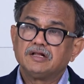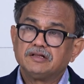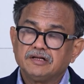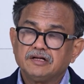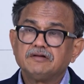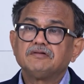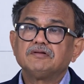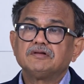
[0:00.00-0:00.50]

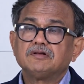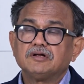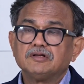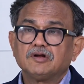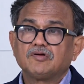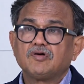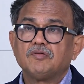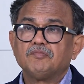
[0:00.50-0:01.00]
Then the
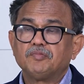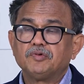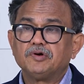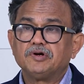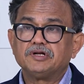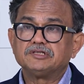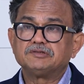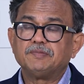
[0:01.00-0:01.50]
other
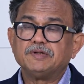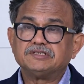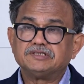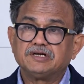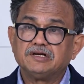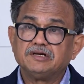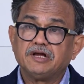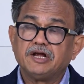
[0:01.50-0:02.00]
component is
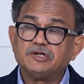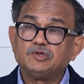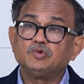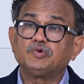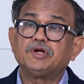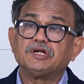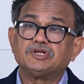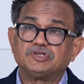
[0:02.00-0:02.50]
basically
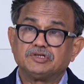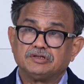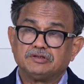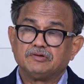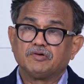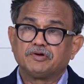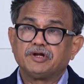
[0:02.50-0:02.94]
education,